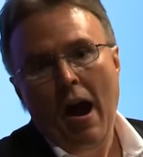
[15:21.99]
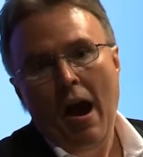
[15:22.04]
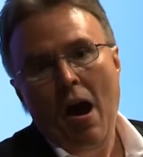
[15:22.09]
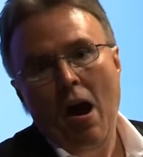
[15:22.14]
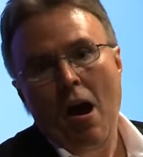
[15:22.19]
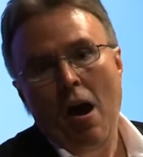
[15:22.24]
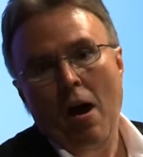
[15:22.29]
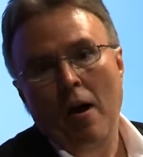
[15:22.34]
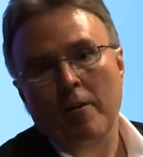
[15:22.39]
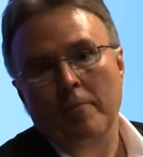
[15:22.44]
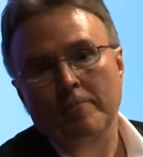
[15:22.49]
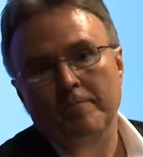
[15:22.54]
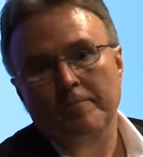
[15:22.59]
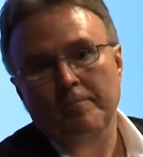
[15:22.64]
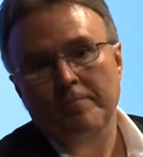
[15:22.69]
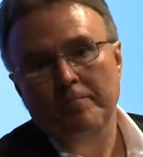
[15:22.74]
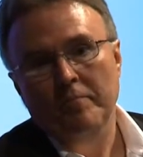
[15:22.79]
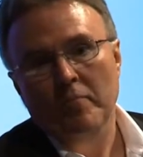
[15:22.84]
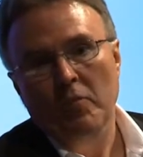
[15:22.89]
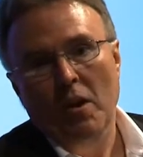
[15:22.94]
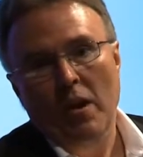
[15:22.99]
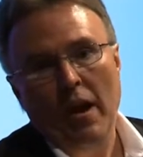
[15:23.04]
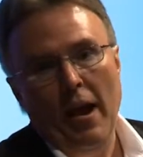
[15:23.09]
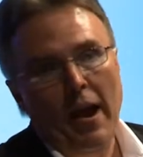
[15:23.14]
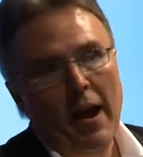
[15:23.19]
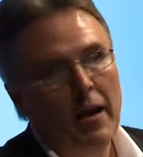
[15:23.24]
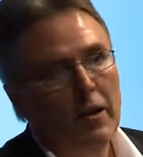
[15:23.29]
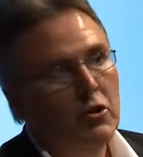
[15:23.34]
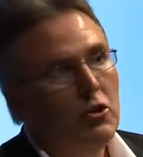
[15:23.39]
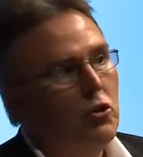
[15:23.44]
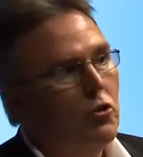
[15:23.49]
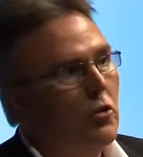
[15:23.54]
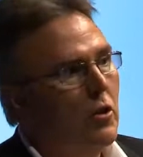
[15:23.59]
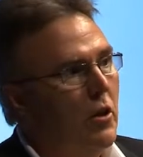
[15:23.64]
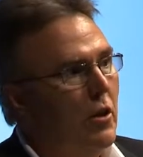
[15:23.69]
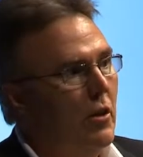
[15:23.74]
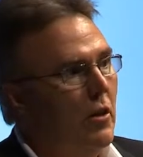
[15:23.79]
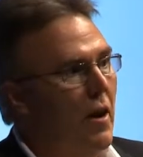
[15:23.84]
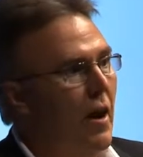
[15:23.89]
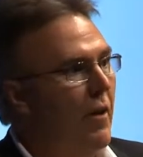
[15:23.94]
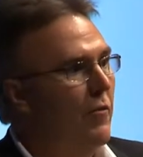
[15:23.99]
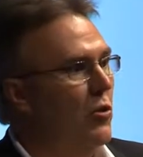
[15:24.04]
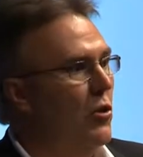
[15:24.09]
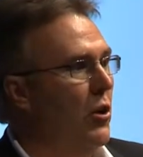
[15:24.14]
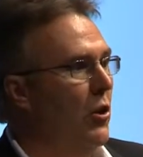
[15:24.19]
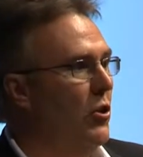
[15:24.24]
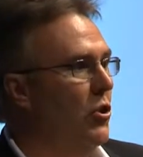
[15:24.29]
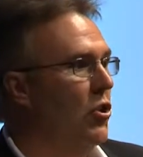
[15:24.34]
and you can obviously